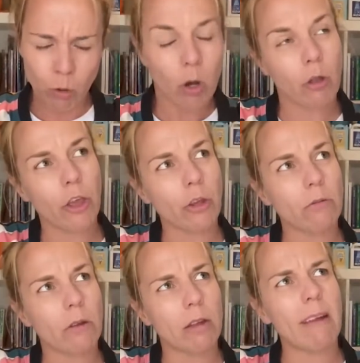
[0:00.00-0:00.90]
Although
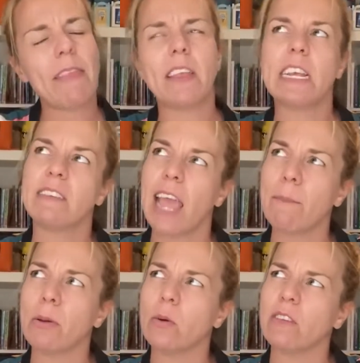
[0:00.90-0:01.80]
a rat that eats
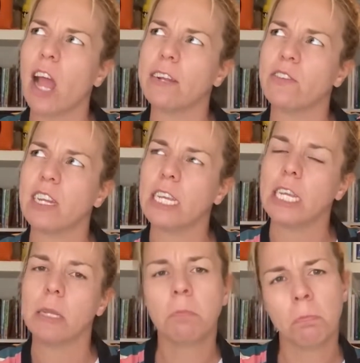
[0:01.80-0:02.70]
cat poo is kind of stinky.